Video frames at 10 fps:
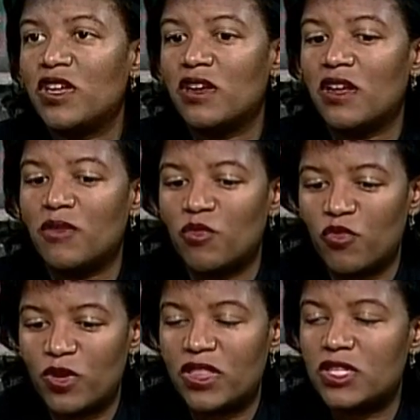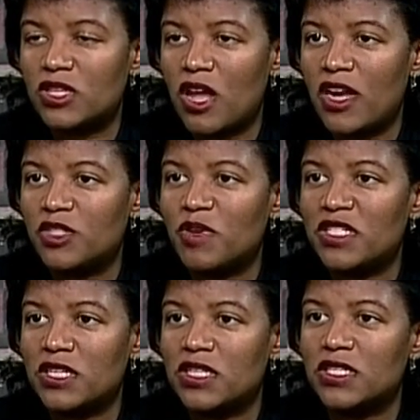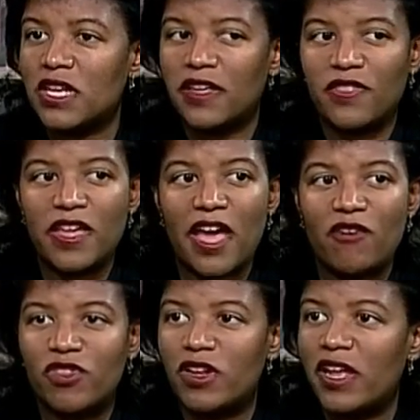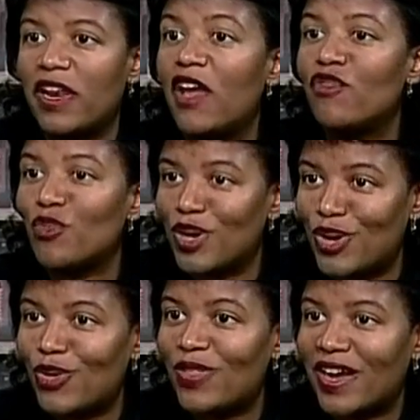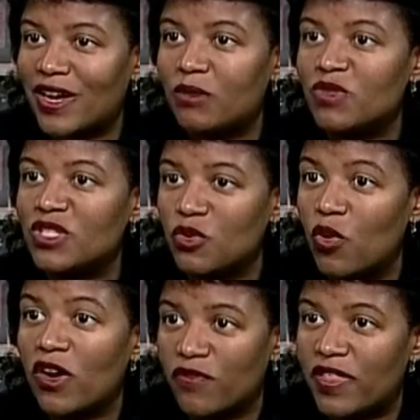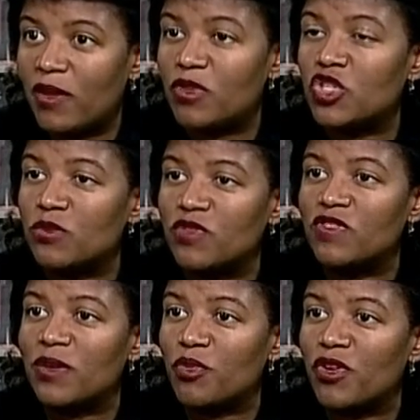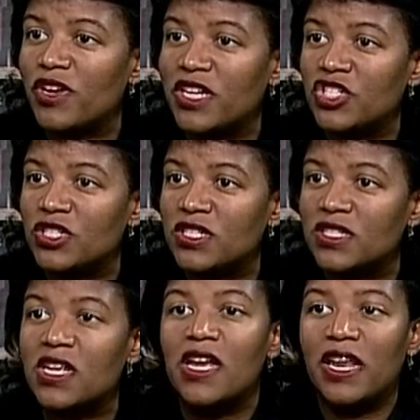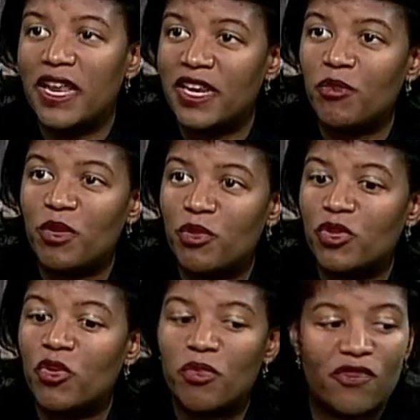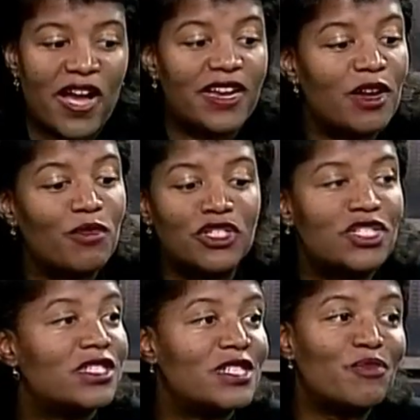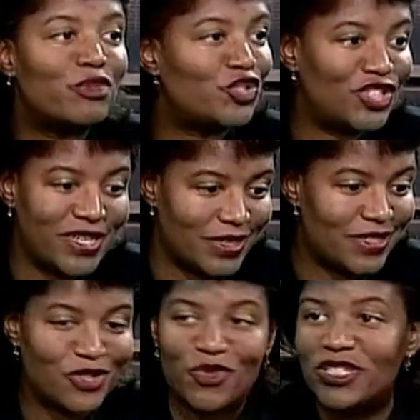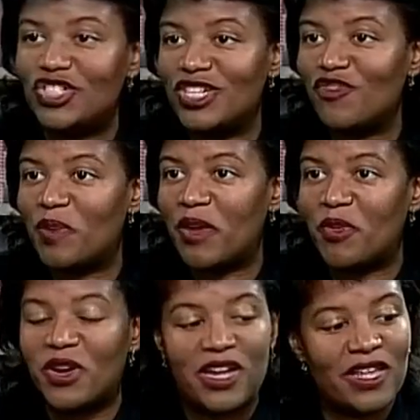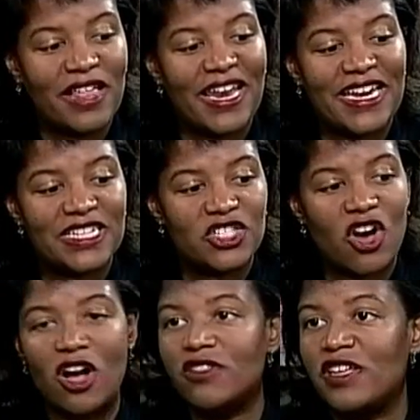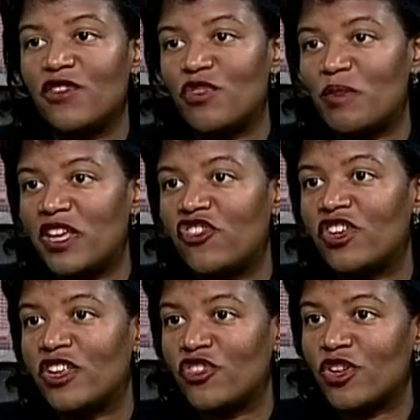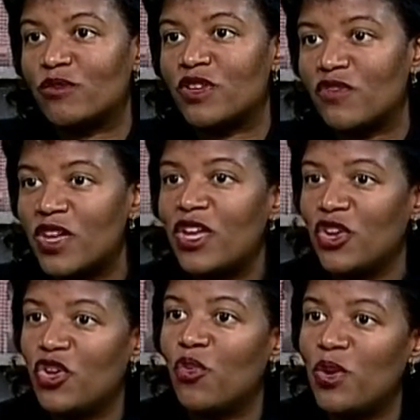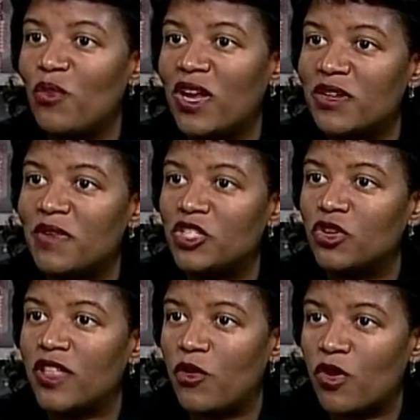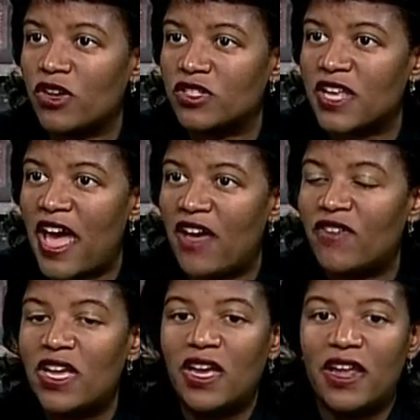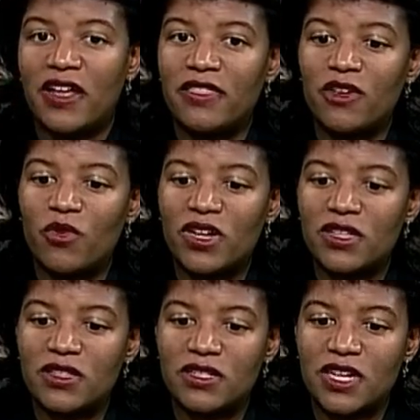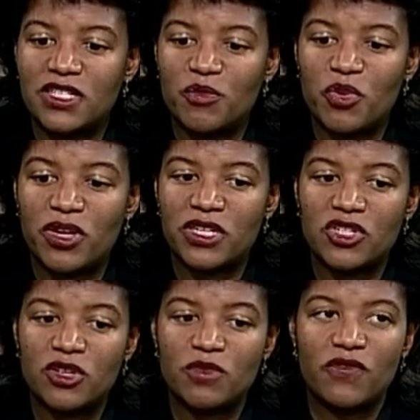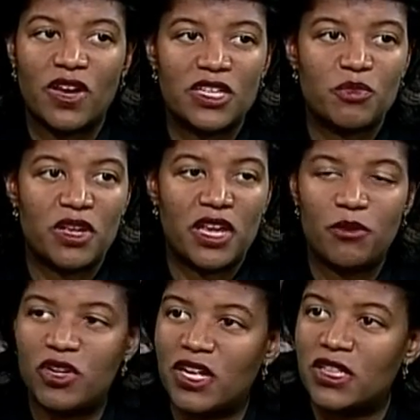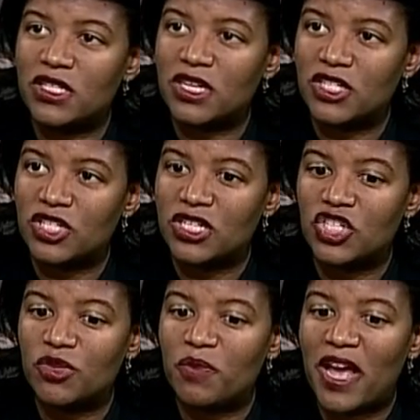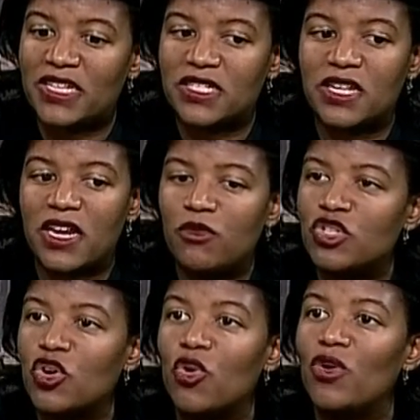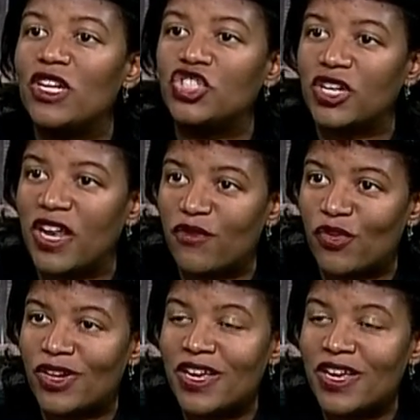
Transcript: are with this law. It's basically saying they have to let everyone know that comes to work for them in terms of temporary agencies, letting people know, providing them. It's a simple sheet. It's one sheet of paper that lists all the information in terms of we want to make sure that workers have. And I think one of the things that's important in terms of us being able to get this legislation passed is that it was a coalition effort.